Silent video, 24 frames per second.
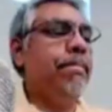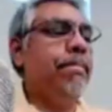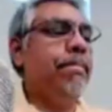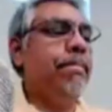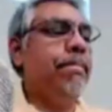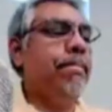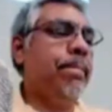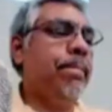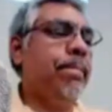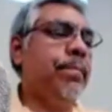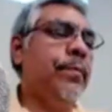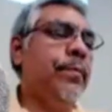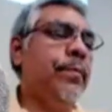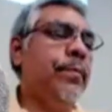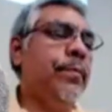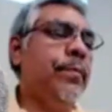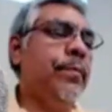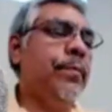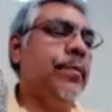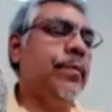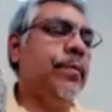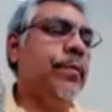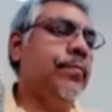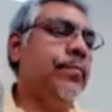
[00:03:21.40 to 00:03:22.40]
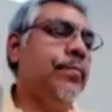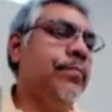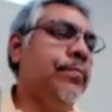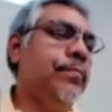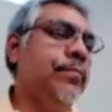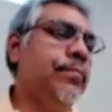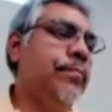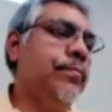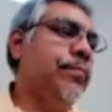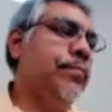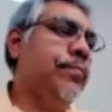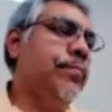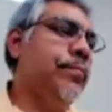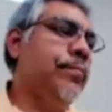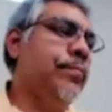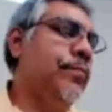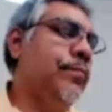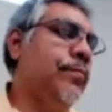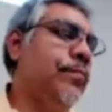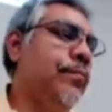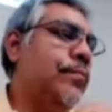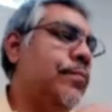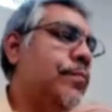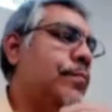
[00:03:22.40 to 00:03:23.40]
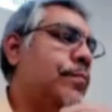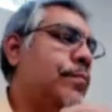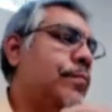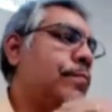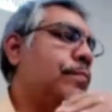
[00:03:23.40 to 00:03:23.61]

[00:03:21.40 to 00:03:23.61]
(no one is talking)